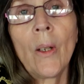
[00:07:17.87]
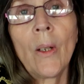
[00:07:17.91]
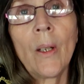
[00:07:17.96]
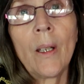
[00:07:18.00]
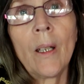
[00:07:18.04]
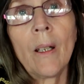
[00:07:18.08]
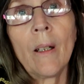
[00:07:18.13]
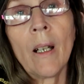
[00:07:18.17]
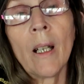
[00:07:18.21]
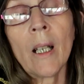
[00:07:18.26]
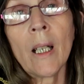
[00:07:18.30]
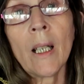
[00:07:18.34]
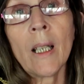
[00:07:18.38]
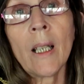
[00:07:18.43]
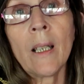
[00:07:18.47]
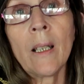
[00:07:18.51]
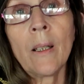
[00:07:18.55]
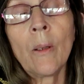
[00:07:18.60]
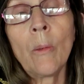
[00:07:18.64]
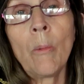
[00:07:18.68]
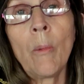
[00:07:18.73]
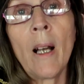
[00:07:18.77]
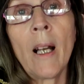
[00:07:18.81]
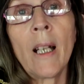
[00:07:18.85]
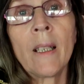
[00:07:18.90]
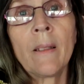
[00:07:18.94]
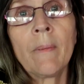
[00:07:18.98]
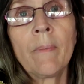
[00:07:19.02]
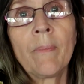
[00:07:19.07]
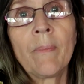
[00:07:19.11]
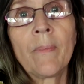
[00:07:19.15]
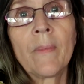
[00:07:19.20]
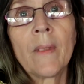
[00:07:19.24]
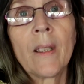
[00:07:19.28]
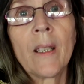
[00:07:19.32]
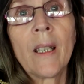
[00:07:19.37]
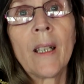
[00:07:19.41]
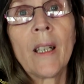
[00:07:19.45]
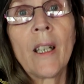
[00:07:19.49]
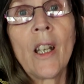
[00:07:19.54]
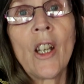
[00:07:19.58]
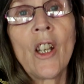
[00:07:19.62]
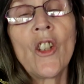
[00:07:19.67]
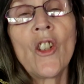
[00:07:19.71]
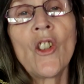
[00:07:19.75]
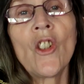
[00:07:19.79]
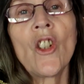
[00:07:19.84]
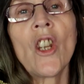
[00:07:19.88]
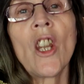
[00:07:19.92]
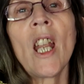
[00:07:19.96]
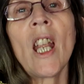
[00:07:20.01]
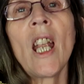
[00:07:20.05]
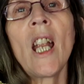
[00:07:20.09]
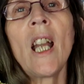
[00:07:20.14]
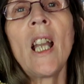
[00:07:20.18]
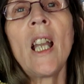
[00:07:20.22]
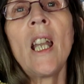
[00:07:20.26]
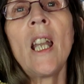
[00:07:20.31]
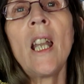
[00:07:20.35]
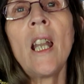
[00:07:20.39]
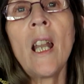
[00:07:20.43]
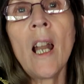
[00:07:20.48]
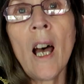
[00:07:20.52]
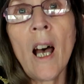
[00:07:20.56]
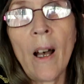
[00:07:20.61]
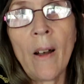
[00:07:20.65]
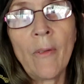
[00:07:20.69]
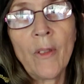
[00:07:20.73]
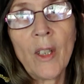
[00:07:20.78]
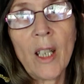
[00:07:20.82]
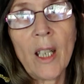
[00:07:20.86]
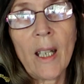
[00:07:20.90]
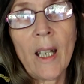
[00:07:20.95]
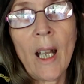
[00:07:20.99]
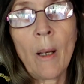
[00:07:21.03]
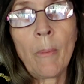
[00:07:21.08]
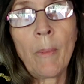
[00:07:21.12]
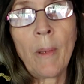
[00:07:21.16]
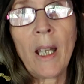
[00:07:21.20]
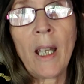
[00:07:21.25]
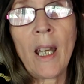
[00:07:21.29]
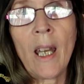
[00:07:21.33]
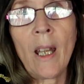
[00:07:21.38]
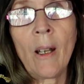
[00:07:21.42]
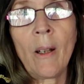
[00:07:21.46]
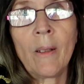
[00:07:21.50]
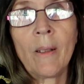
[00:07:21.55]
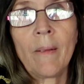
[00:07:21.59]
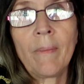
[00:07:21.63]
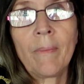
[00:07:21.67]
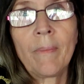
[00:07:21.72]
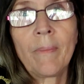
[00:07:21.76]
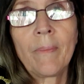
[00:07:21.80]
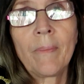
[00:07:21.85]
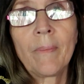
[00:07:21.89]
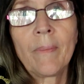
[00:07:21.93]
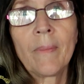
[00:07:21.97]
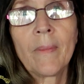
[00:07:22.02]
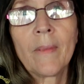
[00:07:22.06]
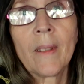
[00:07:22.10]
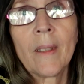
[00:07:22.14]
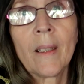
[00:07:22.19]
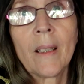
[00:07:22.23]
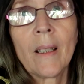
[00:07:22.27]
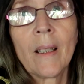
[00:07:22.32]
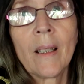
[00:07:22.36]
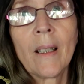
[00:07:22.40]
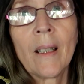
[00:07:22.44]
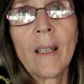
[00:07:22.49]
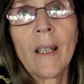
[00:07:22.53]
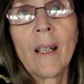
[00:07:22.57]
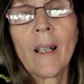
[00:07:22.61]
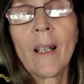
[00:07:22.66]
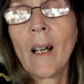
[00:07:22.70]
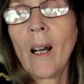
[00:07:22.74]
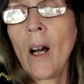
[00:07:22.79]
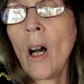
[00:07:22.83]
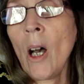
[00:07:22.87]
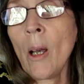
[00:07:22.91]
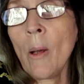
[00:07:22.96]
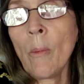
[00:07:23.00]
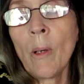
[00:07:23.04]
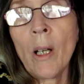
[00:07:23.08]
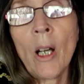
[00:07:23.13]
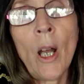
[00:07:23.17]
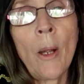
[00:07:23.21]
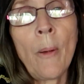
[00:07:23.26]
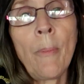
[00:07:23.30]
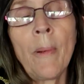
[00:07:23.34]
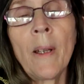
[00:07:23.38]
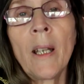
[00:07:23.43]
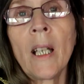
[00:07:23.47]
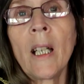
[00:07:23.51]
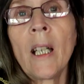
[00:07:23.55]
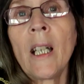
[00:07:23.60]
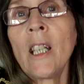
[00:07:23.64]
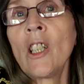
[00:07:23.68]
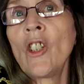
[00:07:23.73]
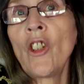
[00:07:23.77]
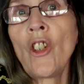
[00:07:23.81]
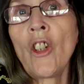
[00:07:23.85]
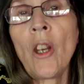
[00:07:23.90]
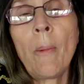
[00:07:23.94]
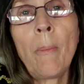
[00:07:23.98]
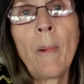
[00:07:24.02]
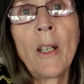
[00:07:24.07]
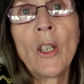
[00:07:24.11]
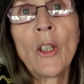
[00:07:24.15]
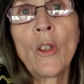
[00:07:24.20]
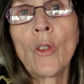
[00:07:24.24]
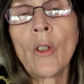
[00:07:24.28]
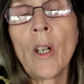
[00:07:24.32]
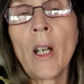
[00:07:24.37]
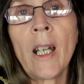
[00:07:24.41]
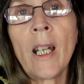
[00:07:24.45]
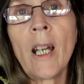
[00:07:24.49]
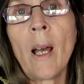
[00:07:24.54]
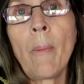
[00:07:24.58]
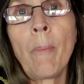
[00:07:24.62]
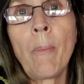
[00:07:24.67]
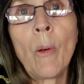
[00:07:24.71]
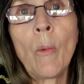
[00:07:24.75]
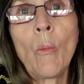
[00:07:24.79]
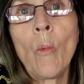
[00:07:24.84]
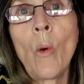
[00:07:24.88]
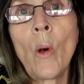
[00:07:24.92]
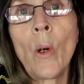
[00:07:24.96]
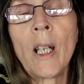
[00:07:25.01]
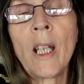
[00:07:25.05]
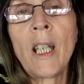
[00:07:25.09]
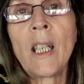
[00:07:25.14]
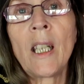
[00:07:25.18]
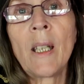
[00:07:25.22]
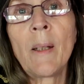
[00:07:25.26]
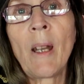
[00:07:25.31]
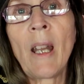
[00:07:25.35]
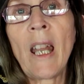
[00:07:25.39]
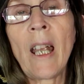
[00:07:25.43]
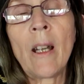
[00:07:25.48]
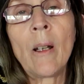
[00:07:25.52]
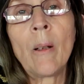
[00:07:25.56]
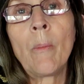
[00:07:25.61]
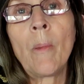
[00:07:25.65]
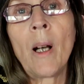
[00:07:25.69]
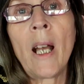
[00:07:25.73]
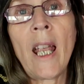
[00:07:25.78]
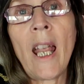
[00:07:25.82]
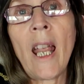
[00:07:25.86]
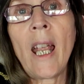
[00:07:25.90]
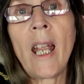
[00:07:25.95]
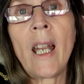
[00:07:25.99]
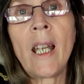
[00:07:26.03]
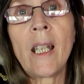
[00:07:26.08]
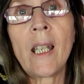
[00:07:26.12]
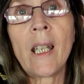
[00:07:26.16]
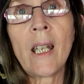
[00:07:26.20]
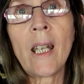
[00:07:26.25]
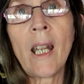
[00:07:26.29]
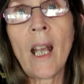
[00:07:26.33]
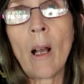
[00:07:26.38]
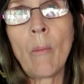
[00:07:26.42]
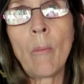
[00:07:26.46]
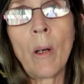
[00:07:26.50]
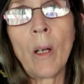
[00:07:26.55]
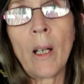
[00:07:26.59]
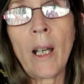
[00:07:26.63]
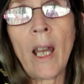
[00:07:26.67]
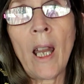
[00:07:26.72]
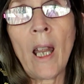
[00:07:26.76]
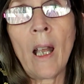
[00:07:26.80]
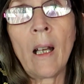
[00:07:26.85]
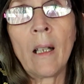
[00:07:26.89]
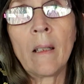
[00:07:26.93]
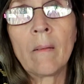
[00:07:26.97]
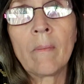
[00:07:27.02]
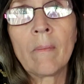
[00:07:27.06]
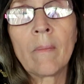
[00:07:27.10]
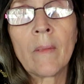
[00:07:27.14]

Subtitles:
Now, I got a little one. She loved coming out. I would open the lid and she'd be straight up and wanting to get on my hand and come on out,